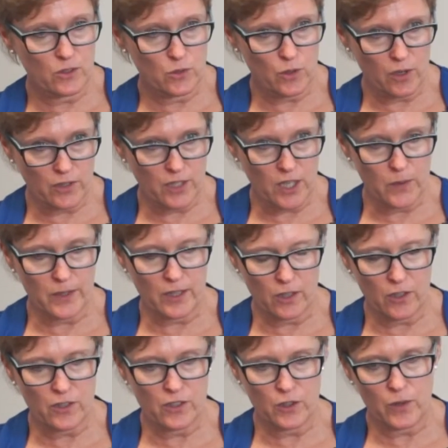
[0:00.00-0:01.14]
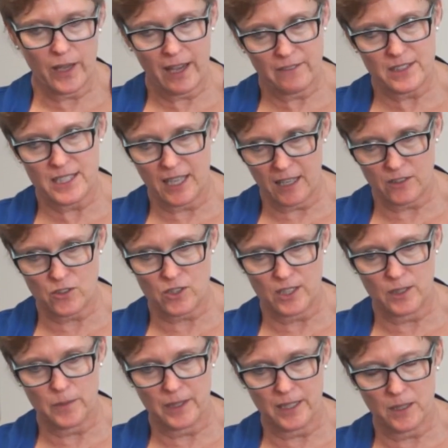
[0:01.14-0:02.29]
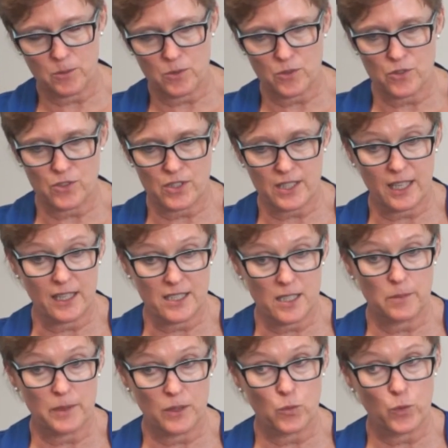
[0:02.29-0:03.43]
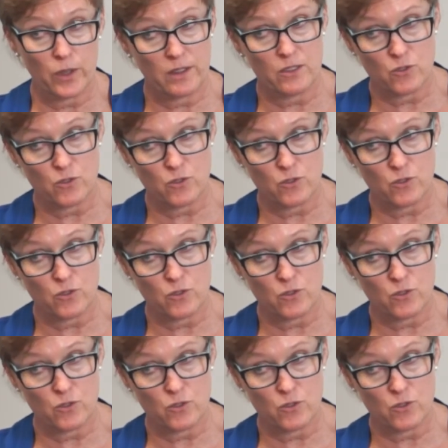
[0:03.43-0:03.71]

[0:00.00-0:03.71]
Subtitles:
and your ongoing learning. You have to actually be able to scan someone with a